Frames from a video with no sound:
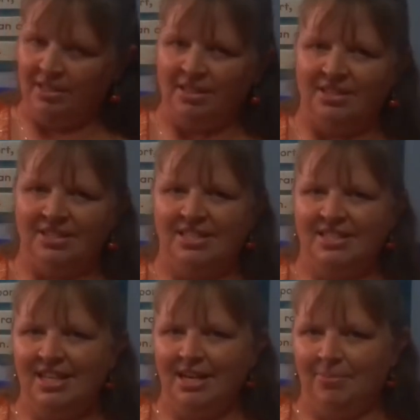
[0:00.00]
The
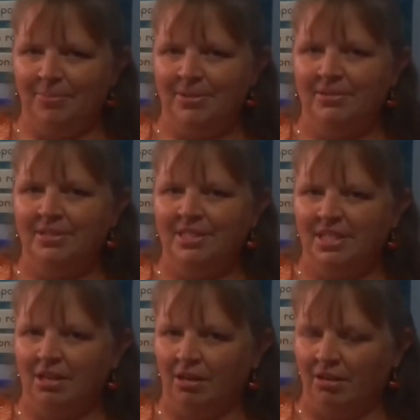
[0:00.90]
stem is
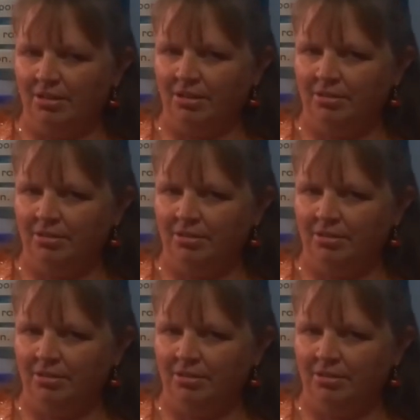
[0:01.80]
hard.